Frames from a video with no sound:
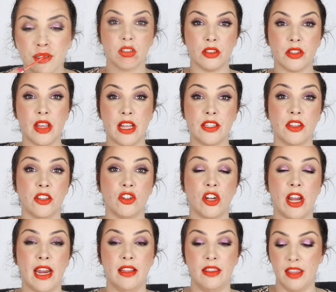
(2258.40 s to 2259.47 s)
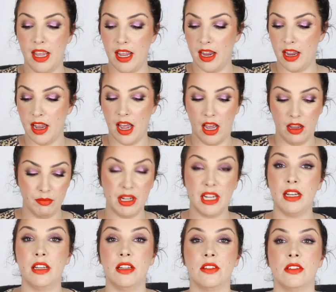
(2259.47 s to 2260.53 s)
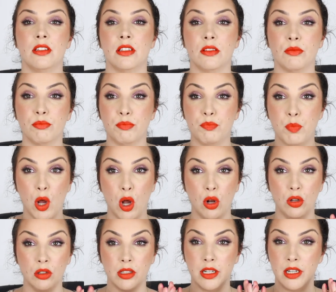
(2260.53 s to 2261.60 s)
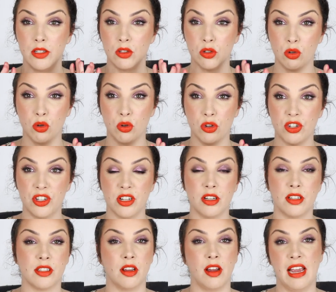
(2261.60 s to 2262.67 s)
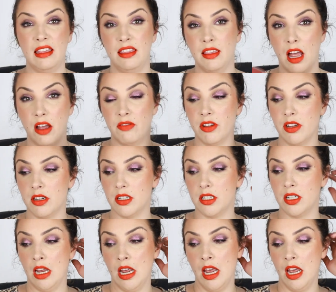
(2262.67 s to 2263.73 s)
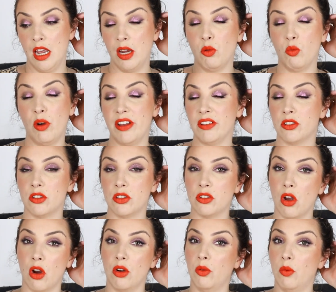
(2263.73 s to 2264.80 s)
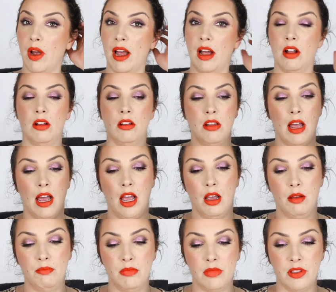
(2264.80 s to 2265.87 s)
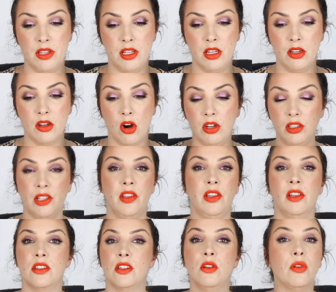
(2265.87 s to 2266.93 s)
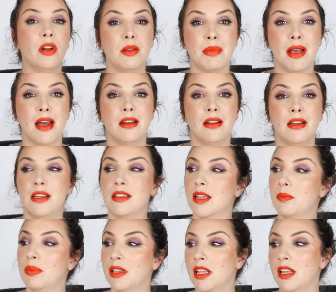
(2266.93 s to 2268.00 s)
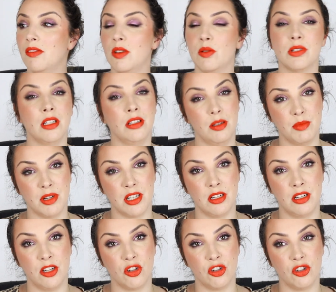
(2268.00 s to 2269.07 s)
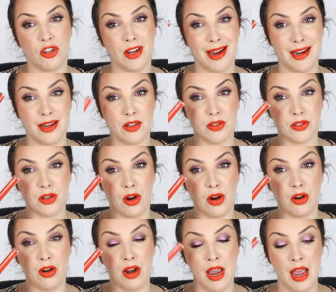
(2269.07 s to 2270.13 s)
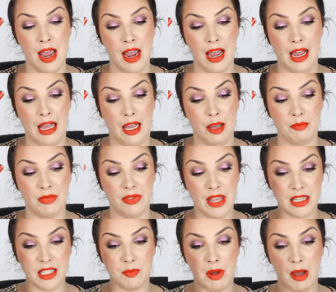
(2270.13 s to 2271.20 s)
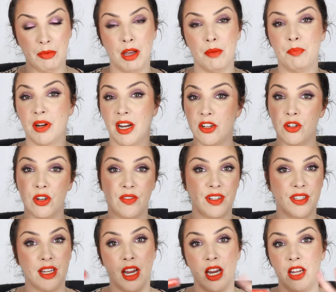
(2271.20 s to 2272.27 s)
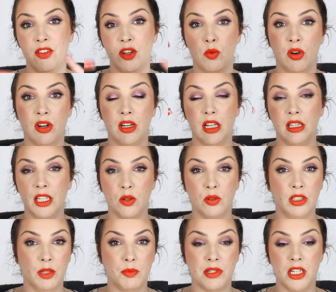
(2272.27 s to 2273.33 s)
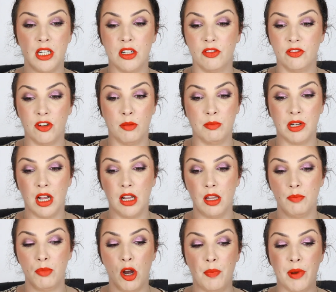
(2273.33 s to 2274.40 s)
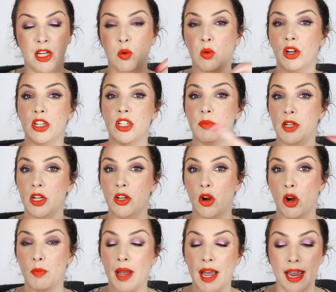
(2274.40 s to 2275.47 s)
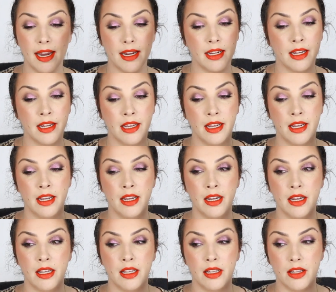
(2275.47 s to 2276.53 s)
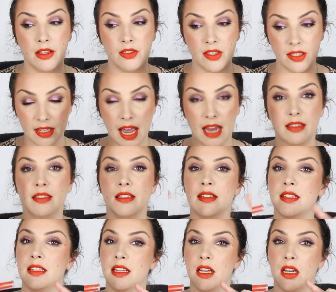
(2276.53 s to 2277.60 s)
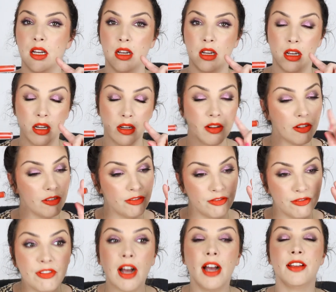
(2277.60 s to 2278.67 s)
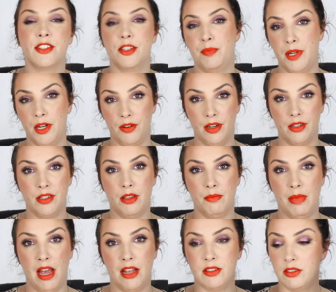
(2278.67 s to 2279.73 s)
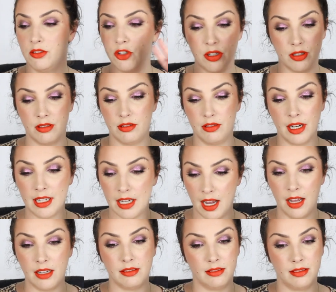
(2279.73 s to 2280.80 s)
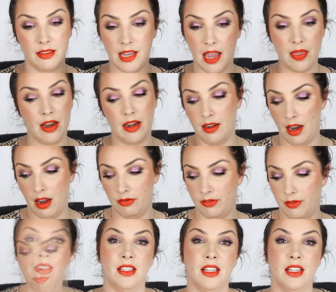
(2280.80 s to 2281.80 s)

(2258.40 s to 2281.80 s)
So that's the shade there. It is bold, it is gorgeous. I love it. Wears so well. The only thing that's annoying about it is I believe it was a limited edition shade. So that's a bummer, but I do have to say if you want a liquid lipstick from Colourpop and you want it to be opaque, the satins are far superior to the mattes. Just, I can't say that enough.